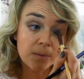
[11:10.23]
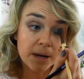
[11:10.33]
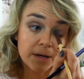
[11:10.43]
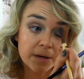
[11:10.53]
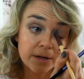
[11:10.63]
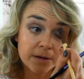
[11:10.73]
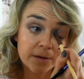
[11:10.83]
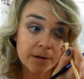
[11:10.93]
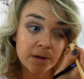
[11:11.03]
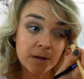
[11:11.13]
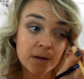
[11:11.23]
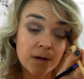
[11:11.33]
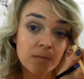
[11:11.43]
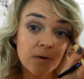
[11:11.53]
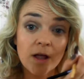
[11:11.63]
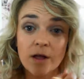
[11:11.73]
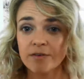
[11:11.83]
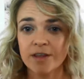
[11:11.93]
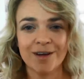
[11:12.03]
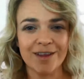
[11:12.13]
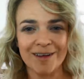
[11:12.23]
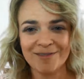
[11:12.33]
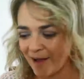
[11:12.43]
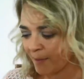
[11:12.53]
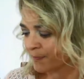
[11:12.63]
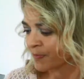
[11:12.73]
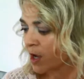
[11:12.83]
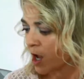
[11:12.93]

blended right over the eye there. Fab.